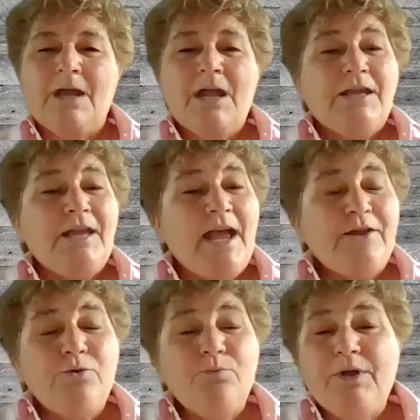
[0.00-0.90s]
Yeah, you
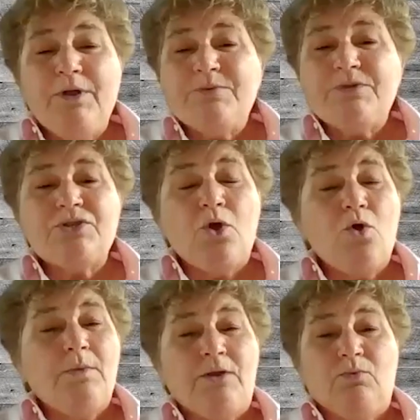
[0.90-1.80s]
bring up so
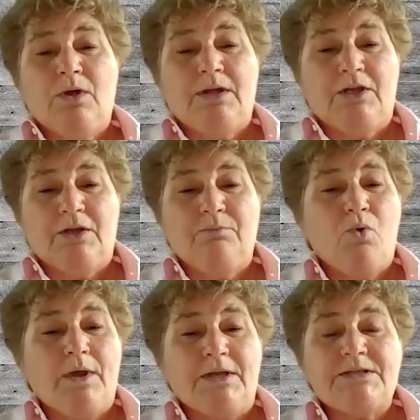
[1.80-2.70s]
many really good
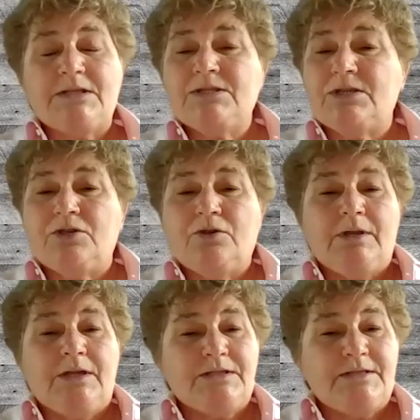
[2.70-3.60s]
points, and
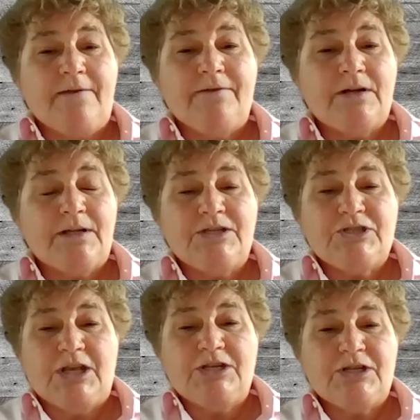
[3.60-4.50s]
security is definitely
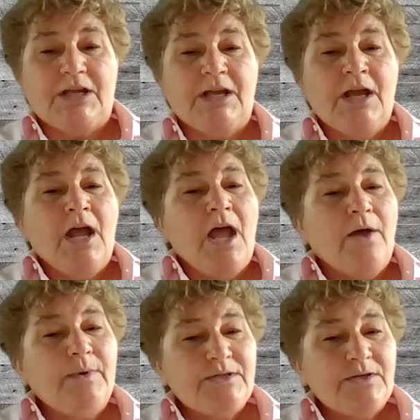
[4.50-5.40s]
changing.
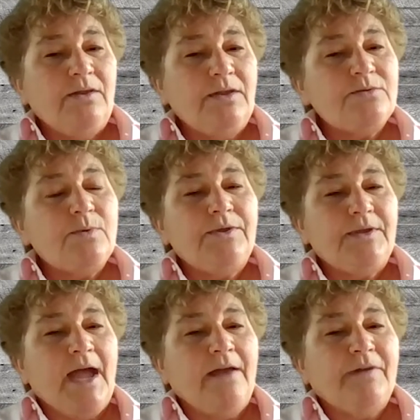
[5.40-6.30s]
And we saw this with
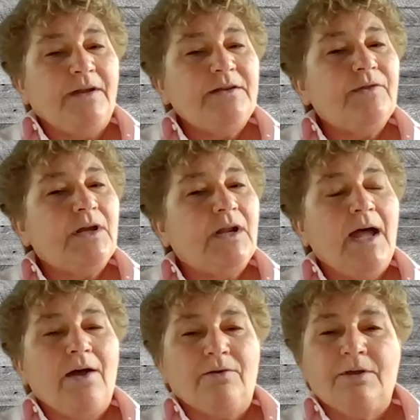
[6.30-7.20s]
the advent of the
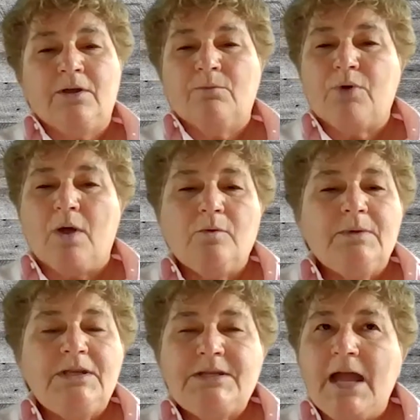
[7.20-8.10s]
cloud.
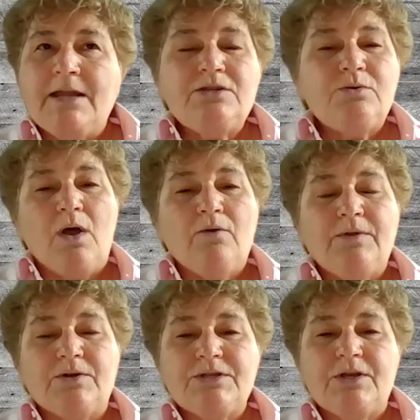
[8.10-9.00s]
Probably 10, 12
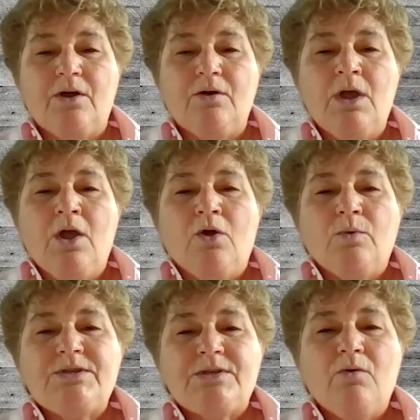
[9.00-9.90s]
years ago,
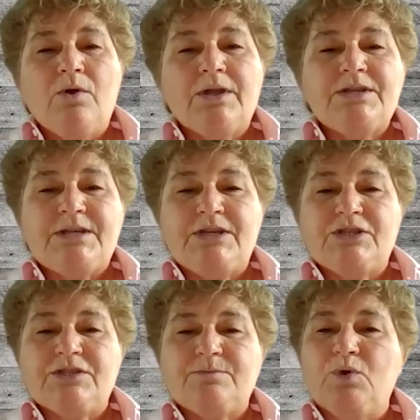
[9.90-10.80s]
we saw
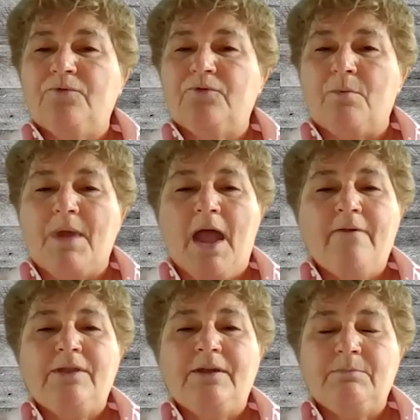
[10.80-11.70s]
organizations move from
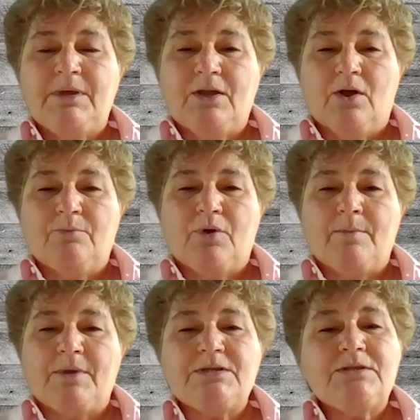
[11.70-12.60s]
everything being on
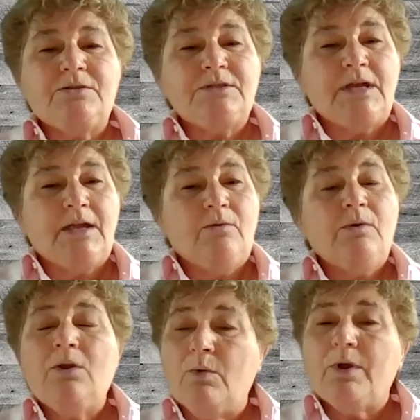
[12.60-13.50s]
premise to saying,
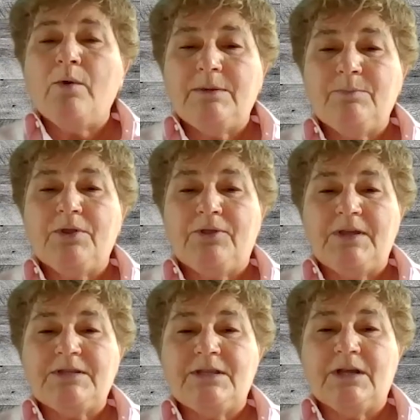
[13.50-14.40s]
well, we're going to put
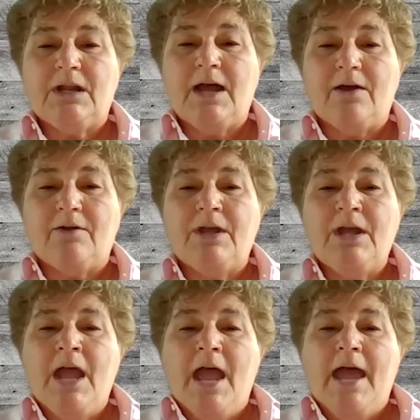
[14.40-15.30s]
things in the cloud.
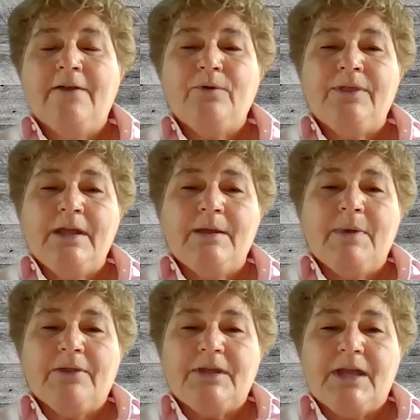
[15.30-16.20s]
And if we think
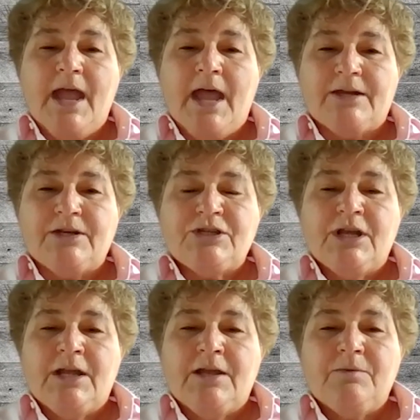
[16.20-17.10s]
about the edge,
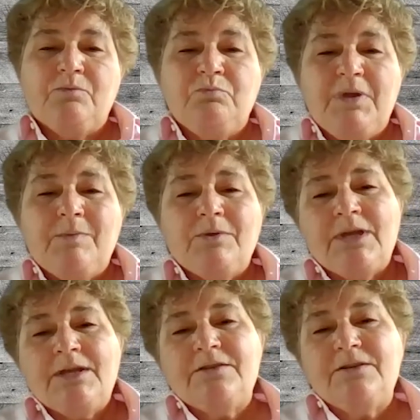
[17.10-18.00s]
people
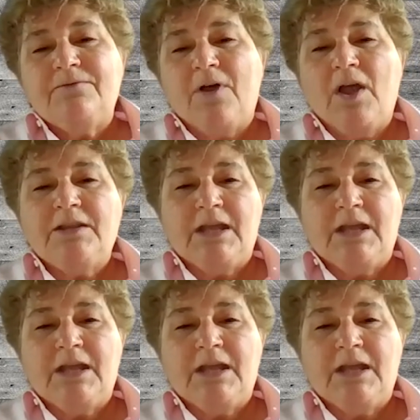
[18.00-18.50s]
tend to define the